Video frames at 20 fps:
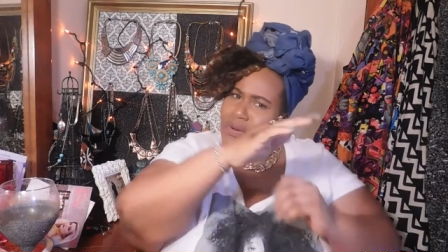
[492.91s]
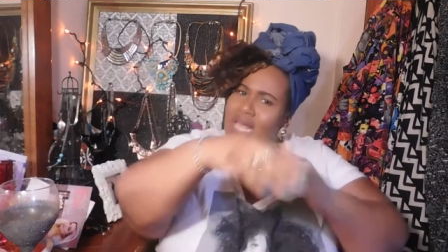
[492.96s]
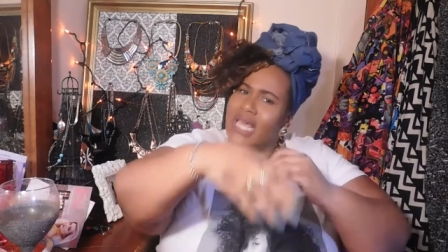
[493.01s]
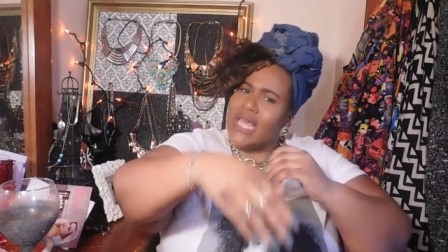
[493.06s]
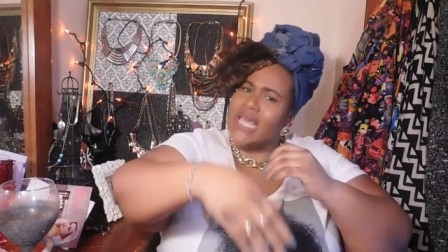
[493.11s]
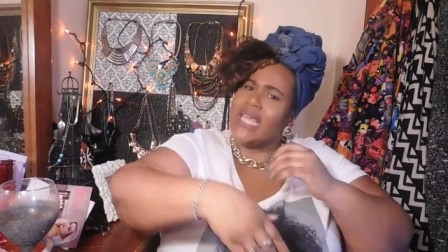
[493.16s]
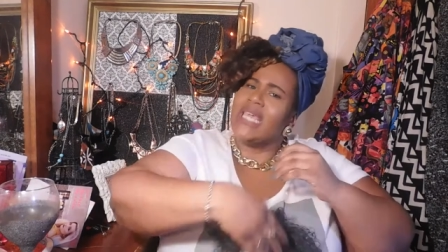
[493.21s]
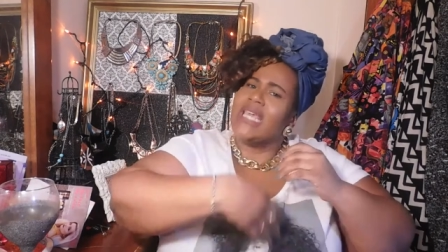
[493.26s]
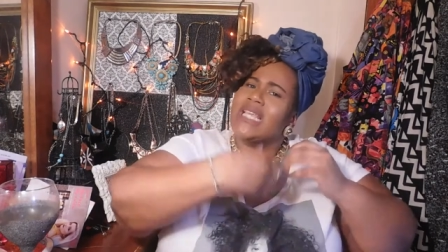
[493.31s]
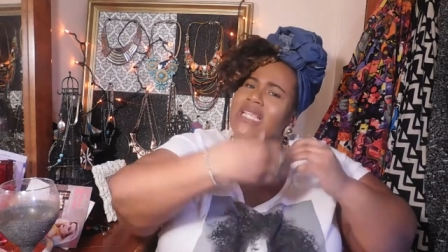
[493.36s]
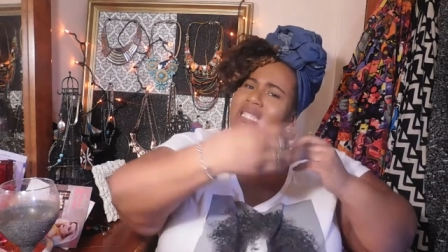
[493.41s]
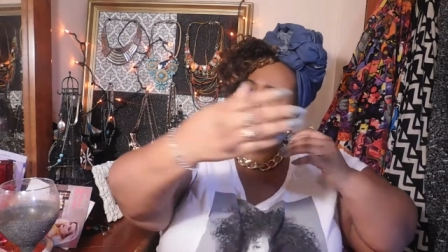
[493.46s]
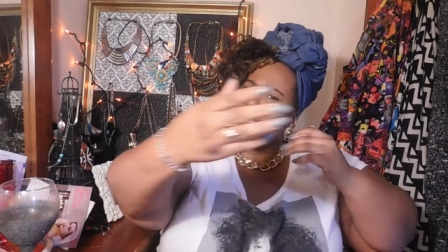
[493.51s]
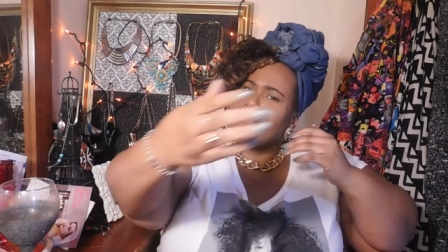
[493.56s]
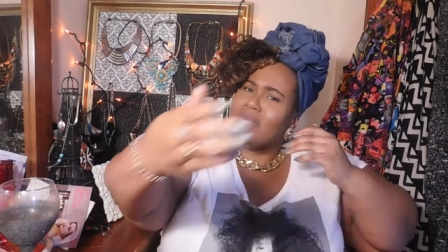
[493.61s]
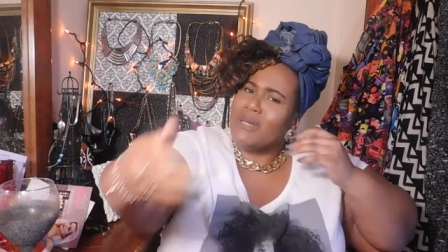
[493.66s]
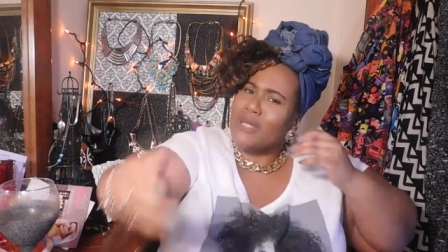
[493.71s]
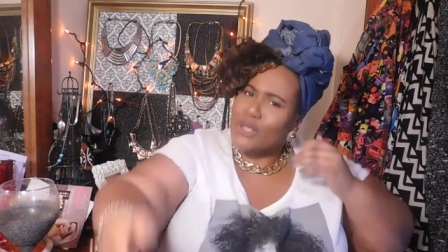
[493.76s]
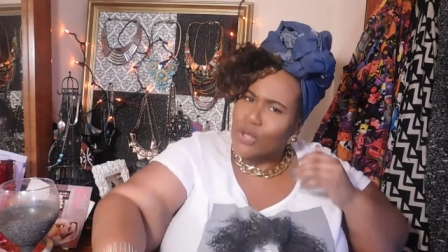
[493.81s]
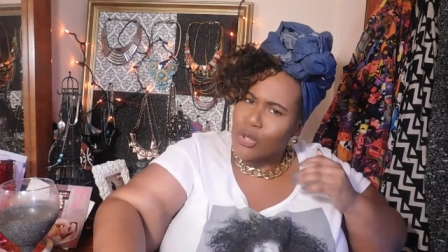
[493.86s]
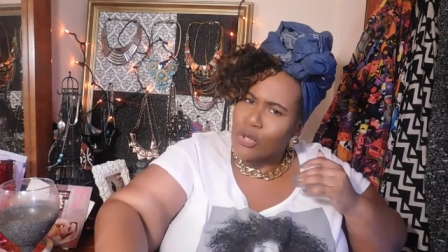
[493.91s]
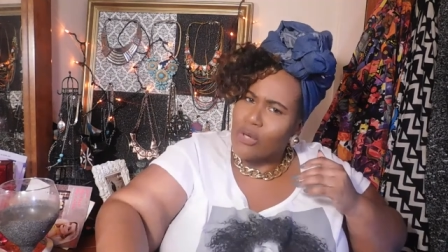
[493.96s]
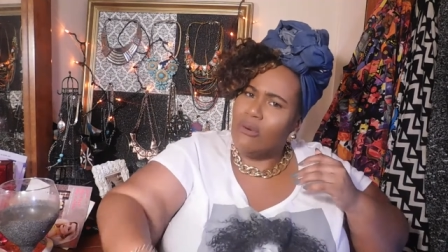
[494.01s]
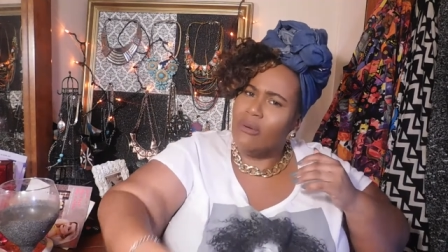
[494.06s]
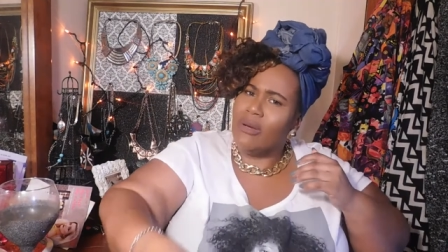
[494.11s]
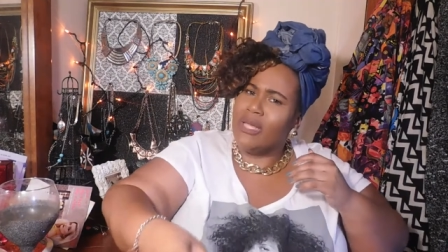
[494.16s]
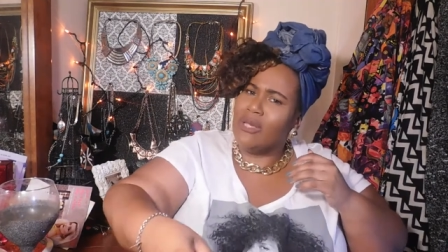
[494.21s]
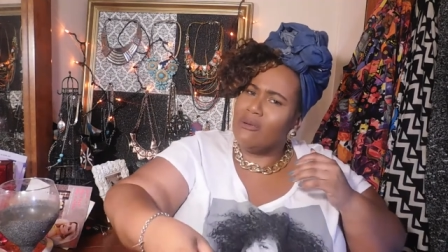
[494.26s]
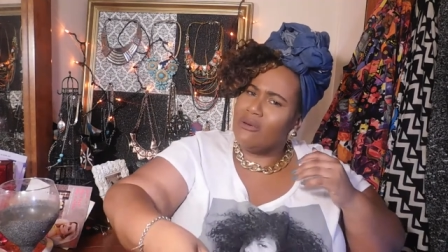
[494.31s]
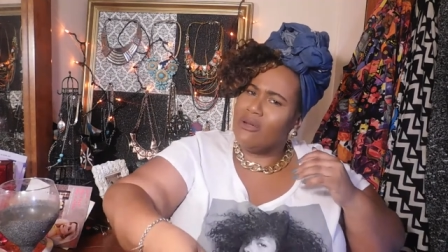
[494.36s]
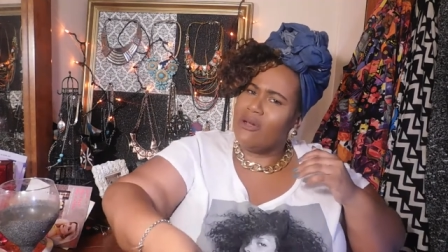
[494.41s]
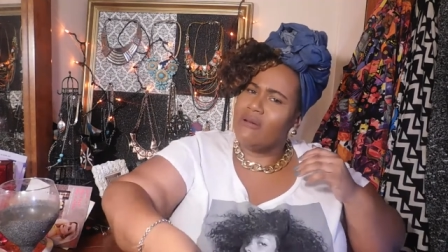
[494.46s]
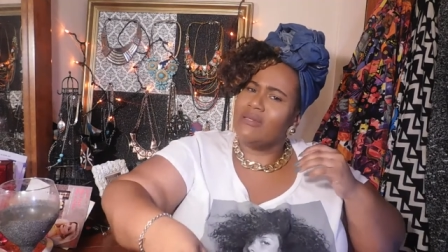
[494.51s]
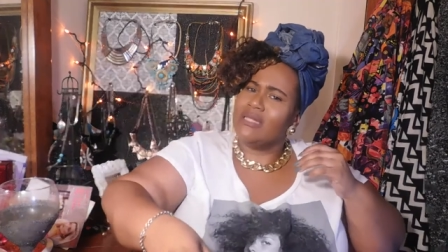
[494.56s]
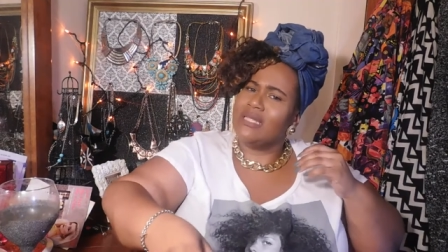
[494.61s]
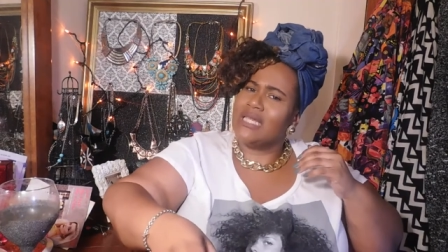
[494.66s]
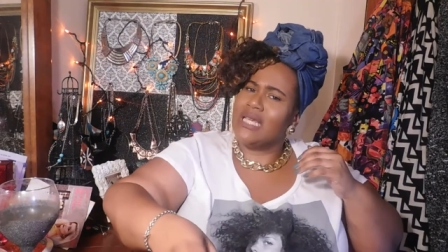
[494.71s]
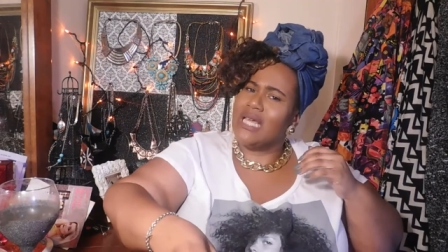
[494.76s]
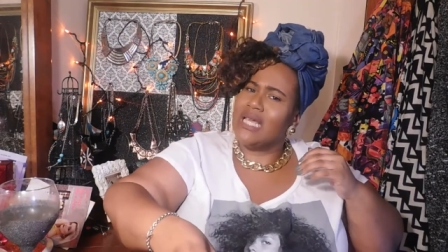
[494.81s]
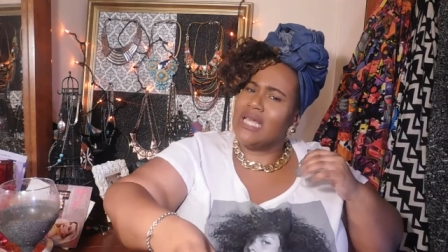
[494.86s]
to ease them into it you know what i'm
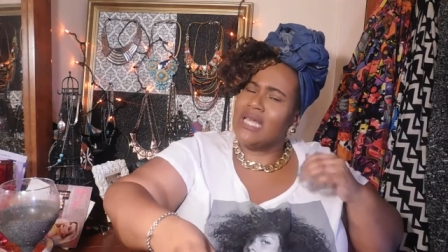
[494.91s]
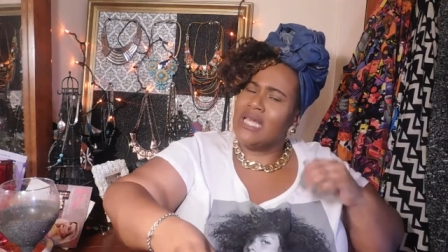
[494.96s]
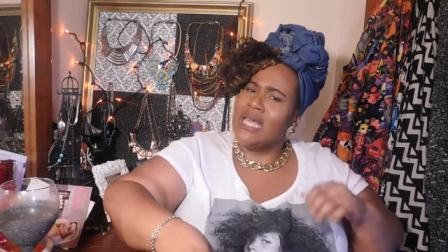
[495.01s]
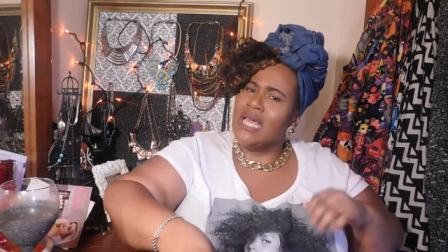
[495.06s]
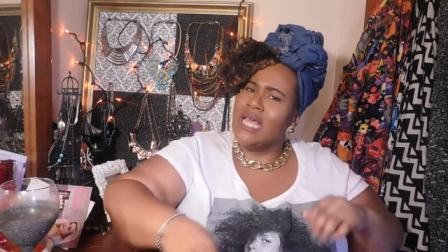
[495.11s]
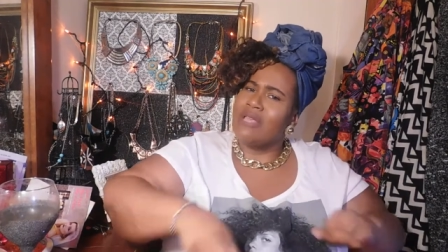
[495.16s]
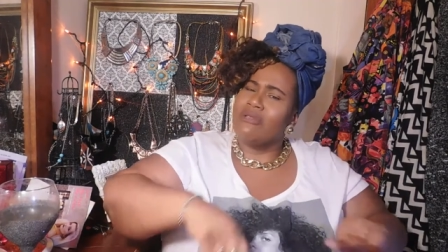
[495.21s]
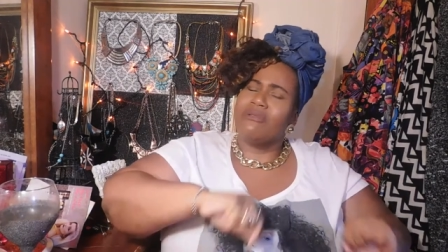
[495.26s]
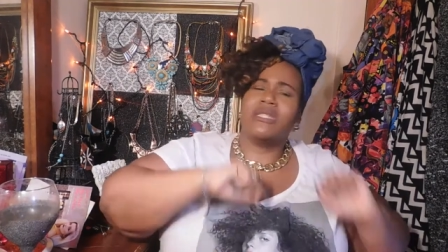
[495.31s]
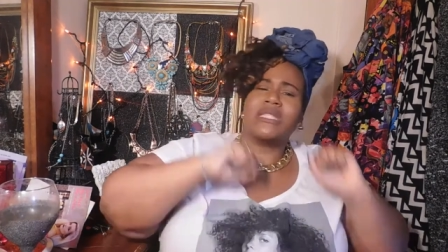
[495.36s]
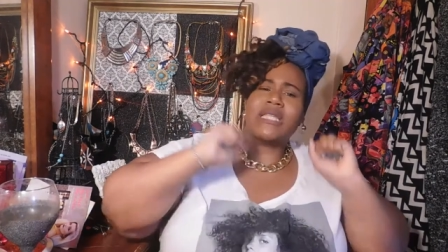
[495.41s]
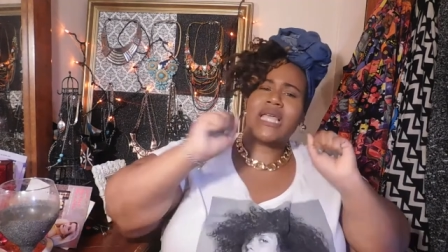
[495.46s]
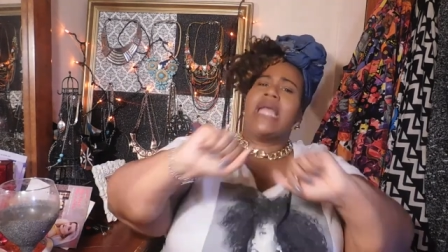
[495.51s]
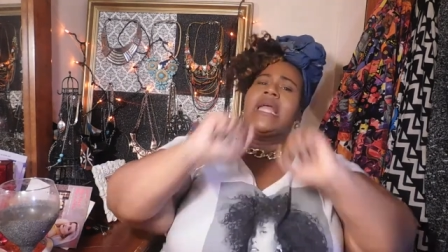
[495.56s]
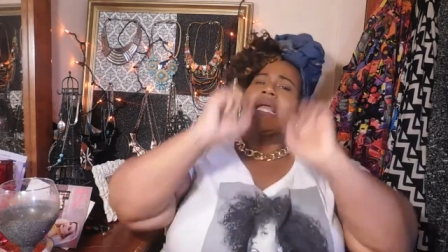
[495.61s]
saying you just can't